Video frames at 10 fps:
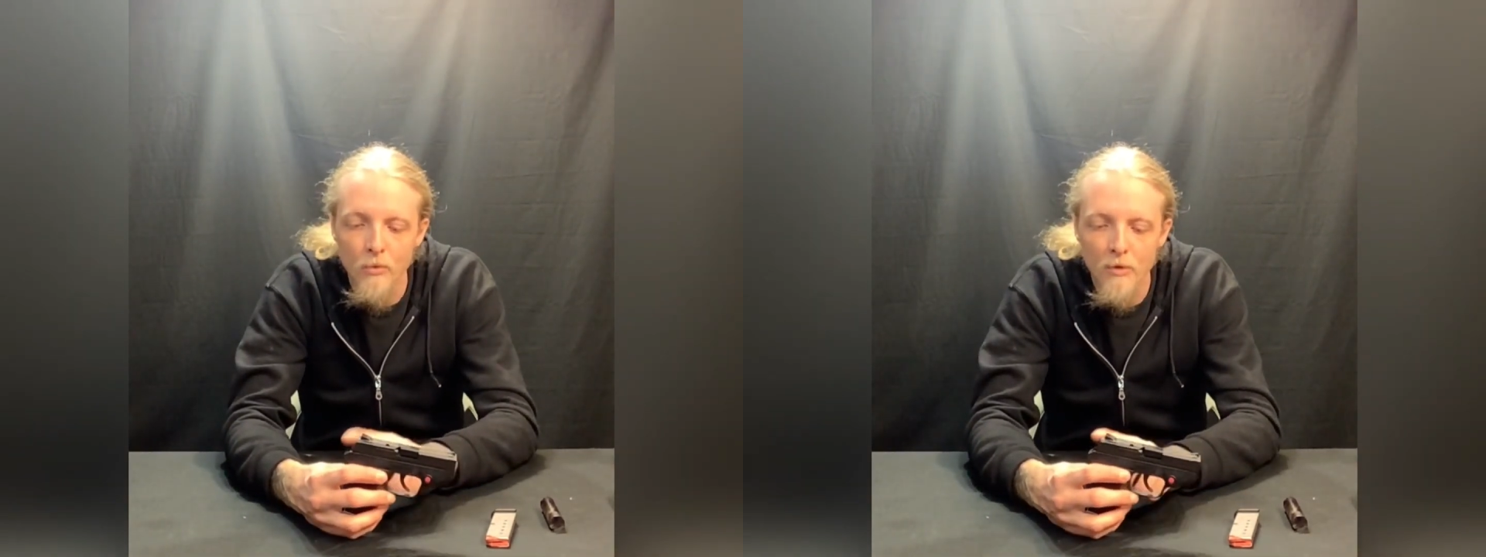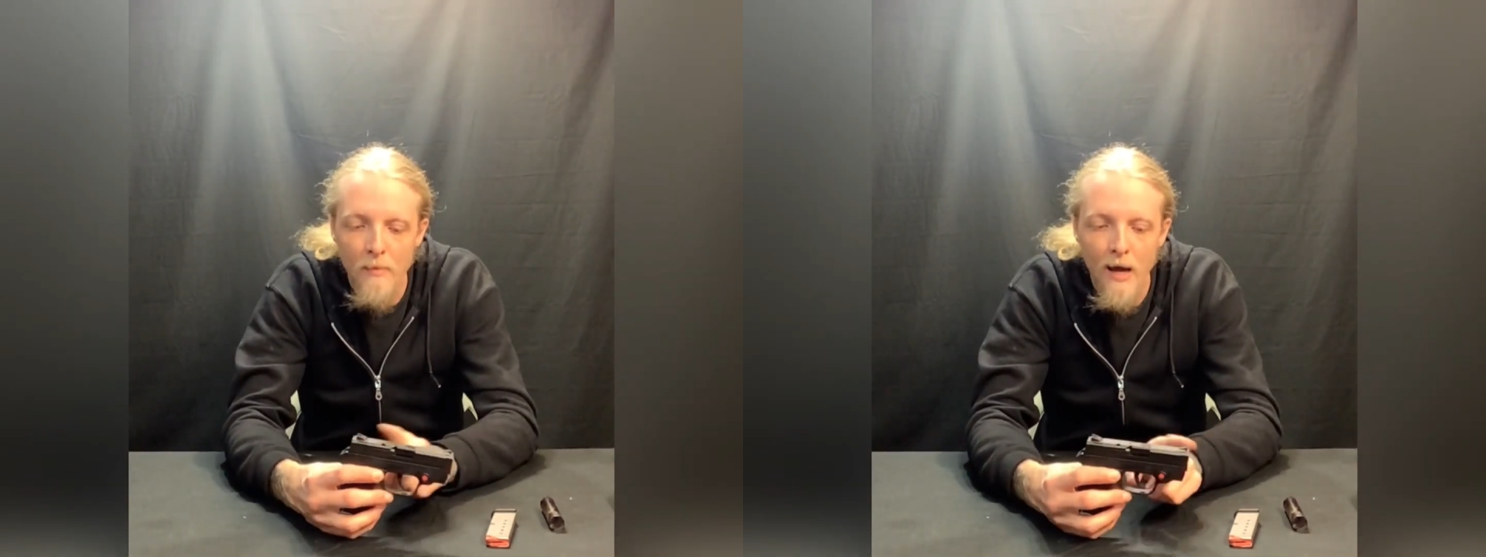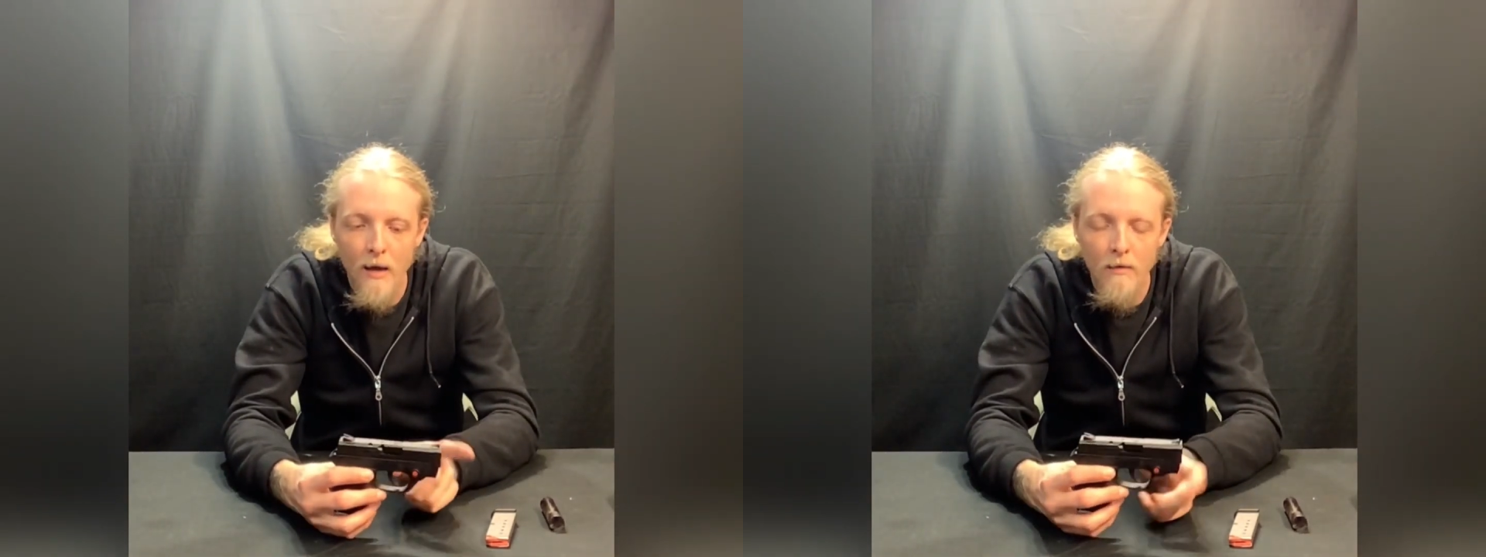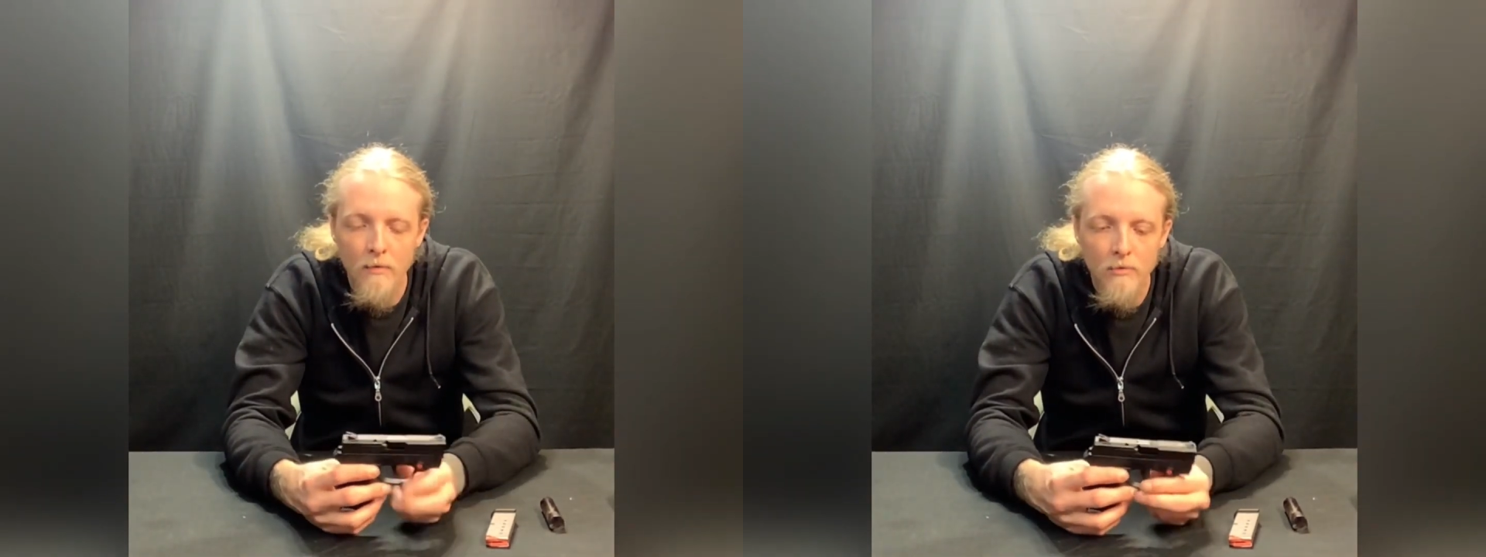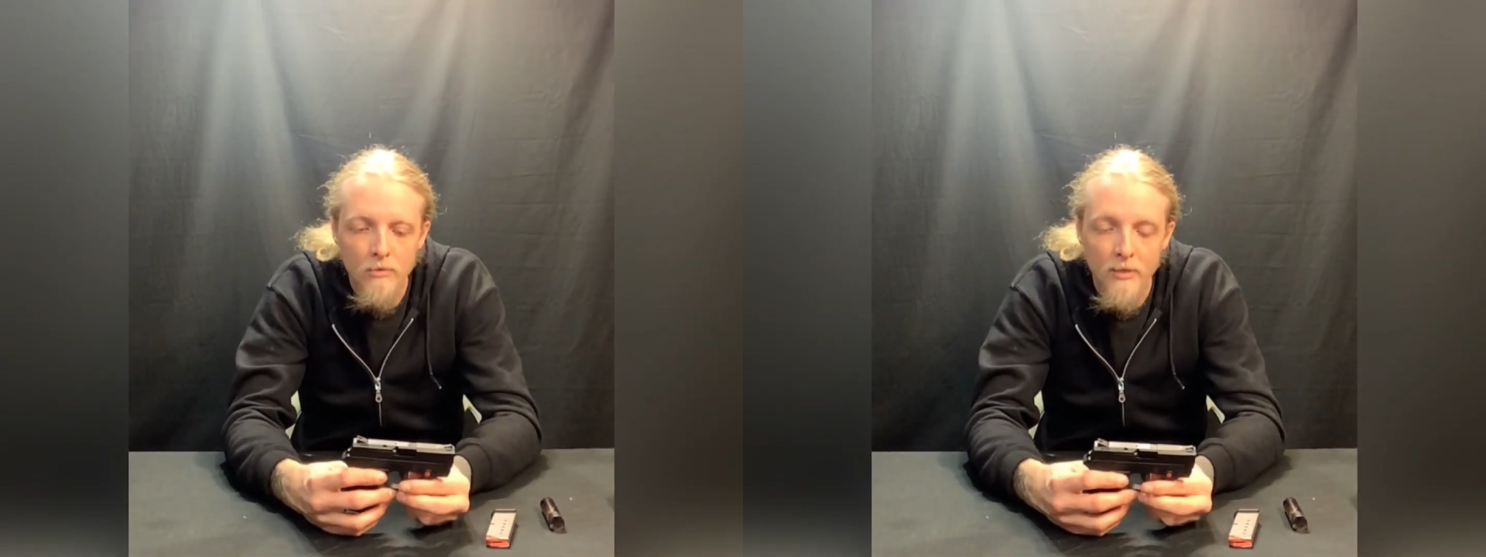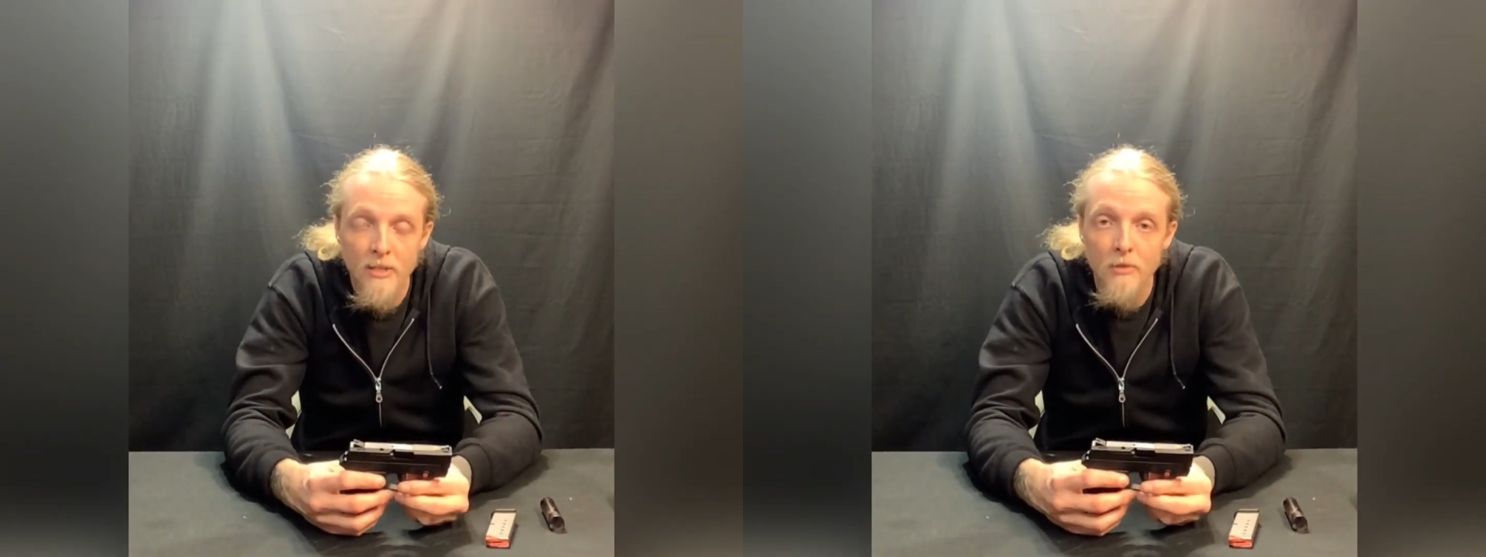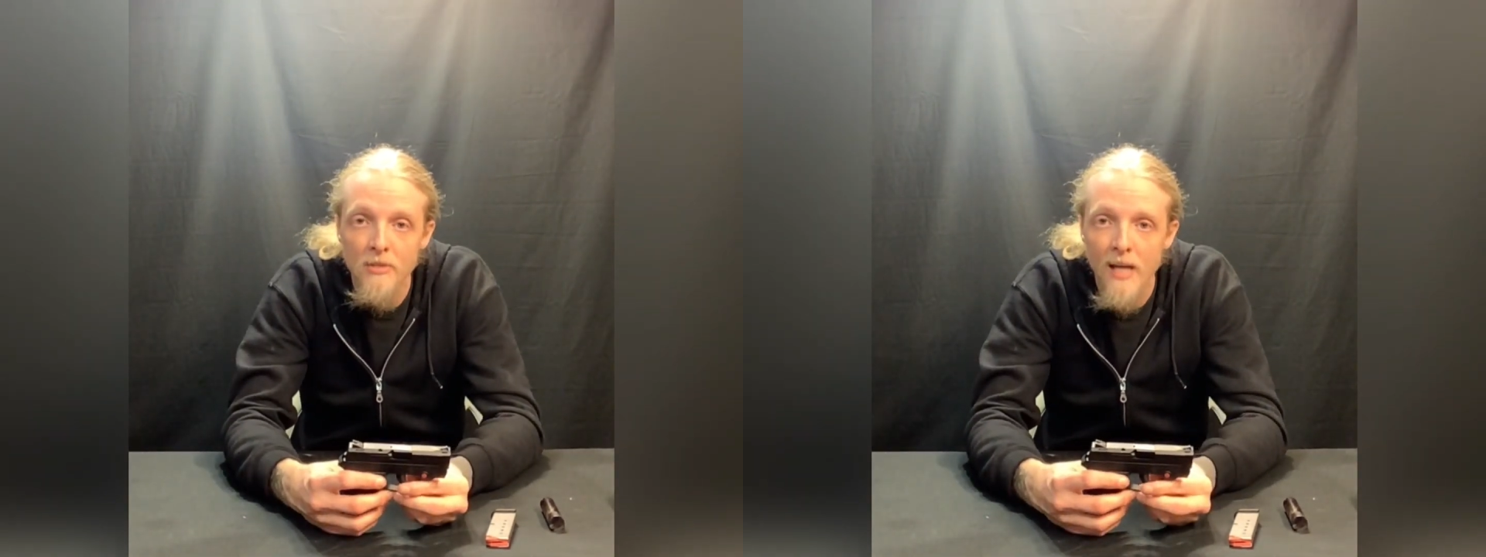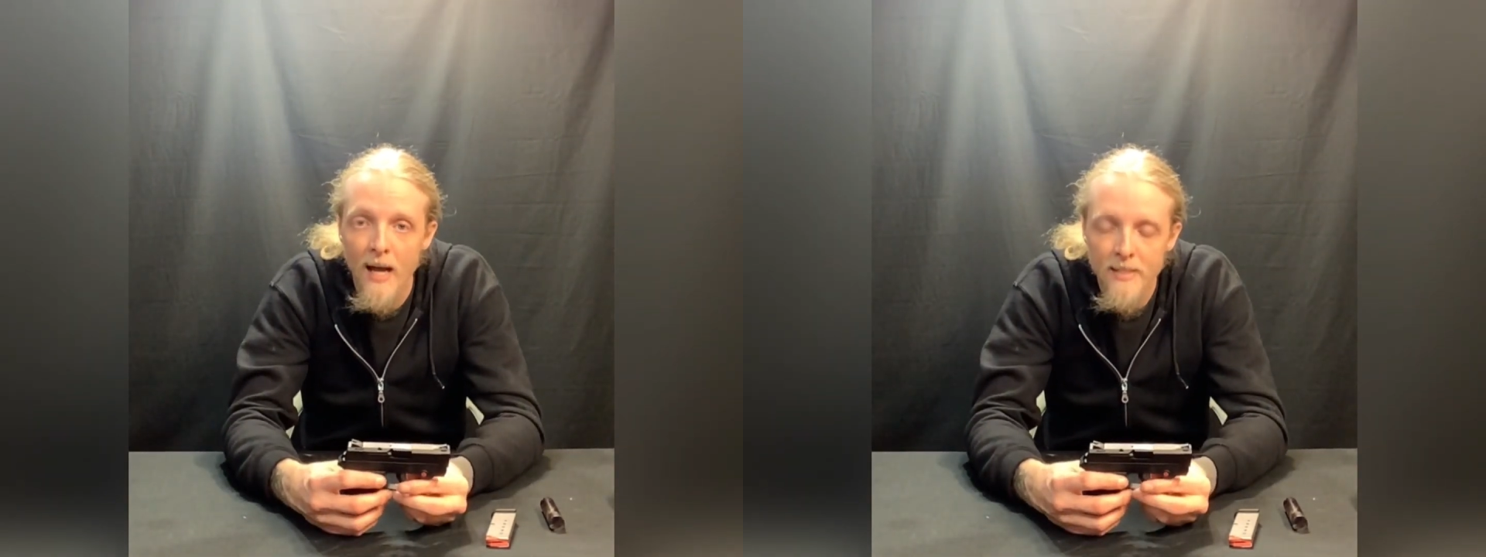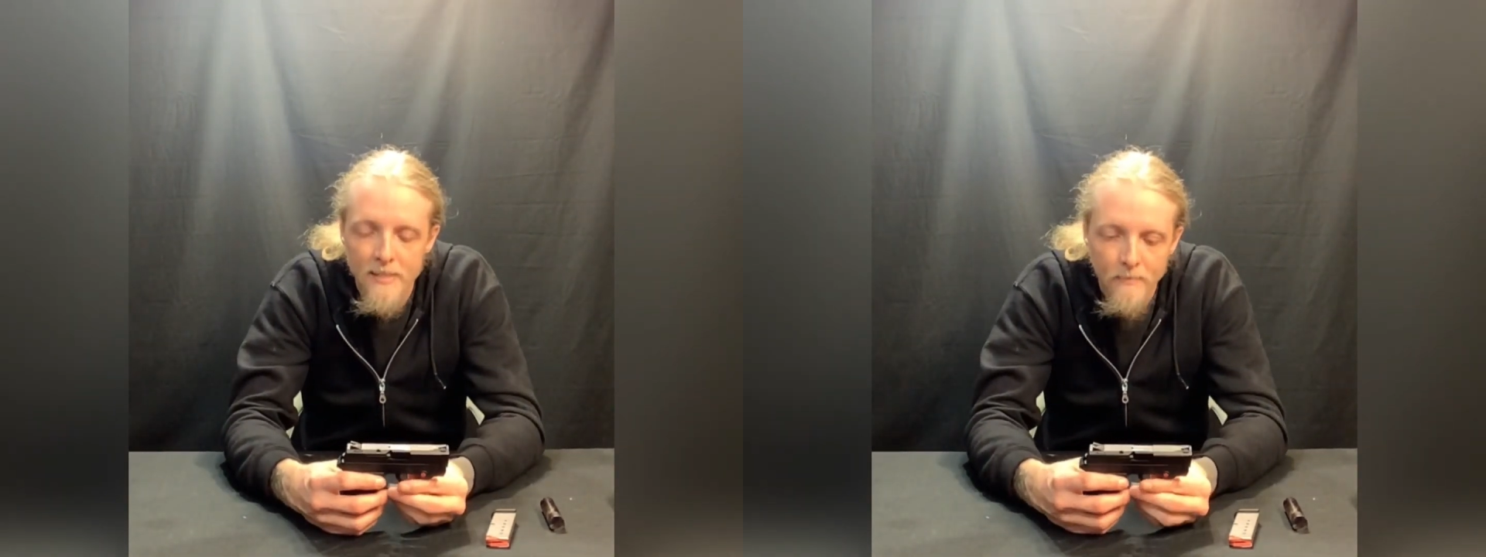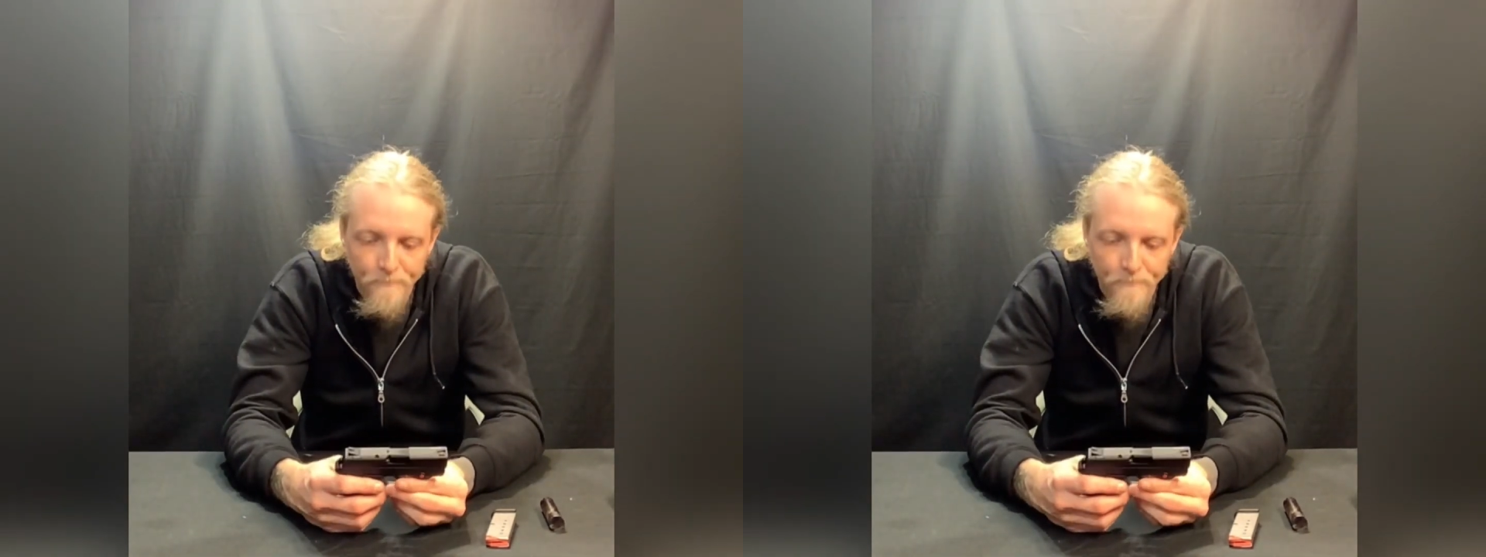with my traditional sights.